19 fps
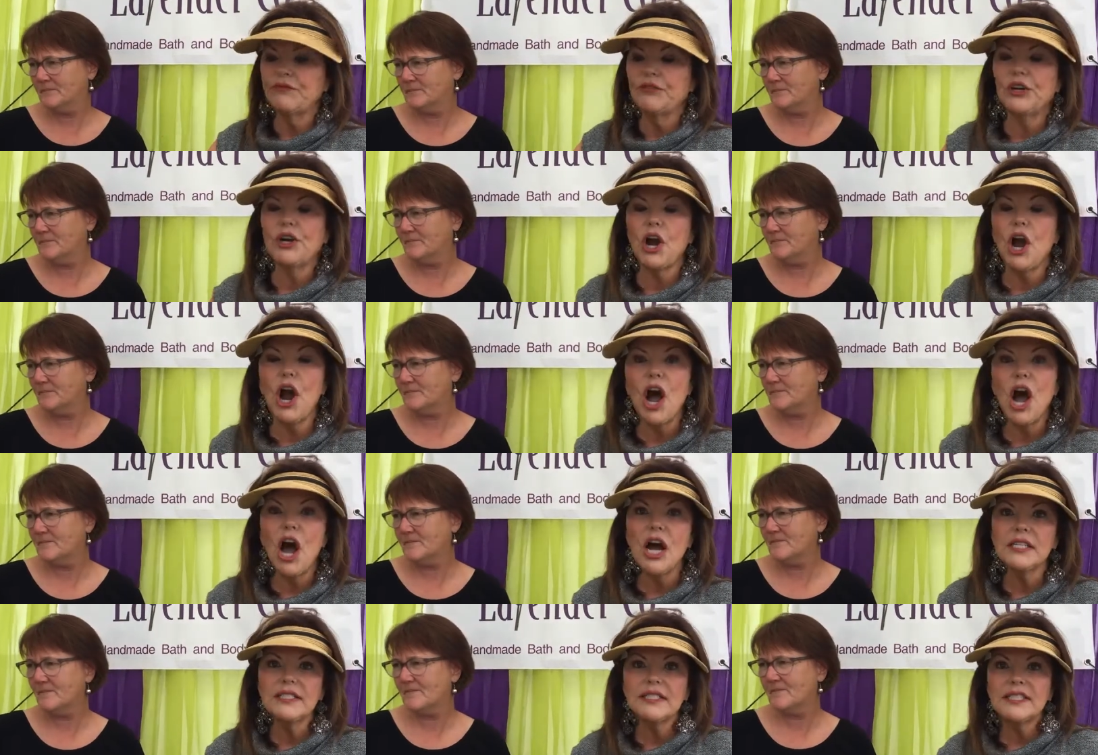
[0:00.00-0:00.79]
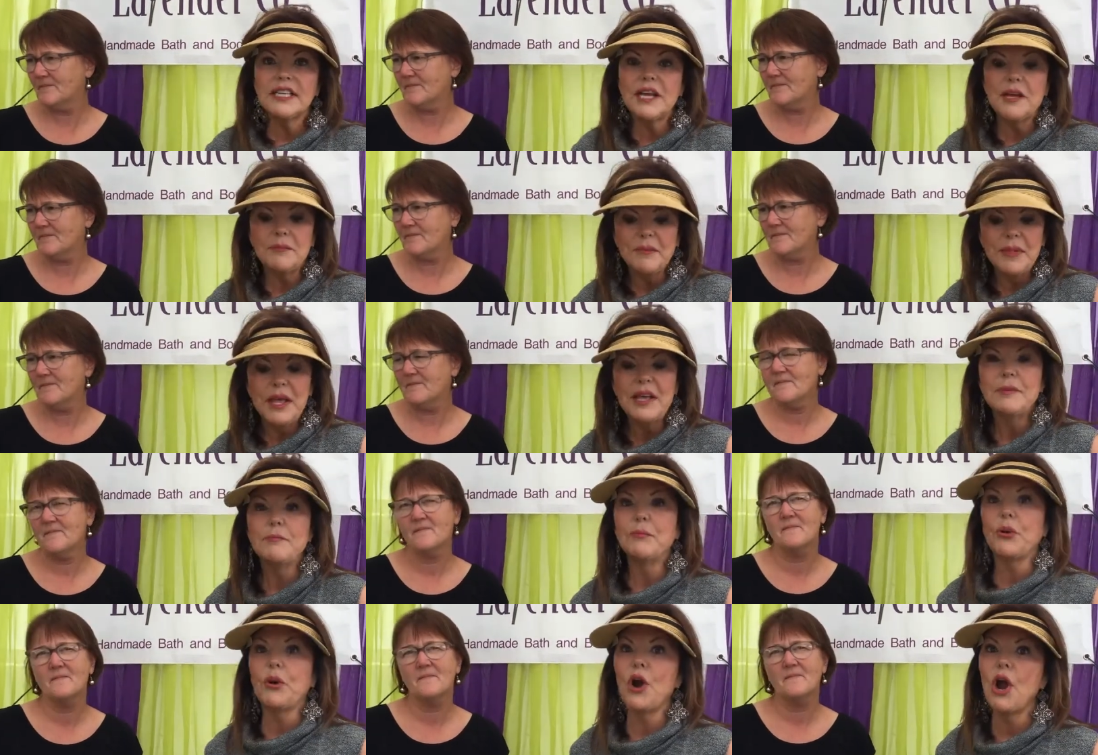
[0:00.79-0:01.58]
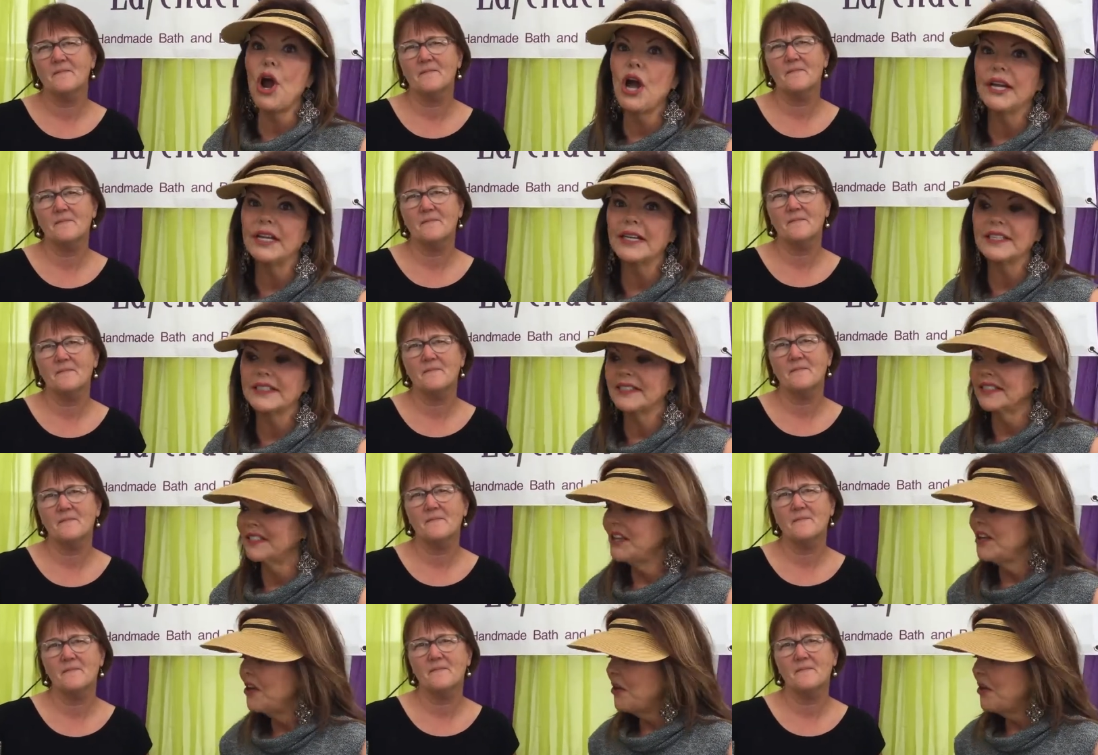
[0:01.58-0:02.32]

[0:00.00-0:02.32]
Speaker 1: of her awesome products.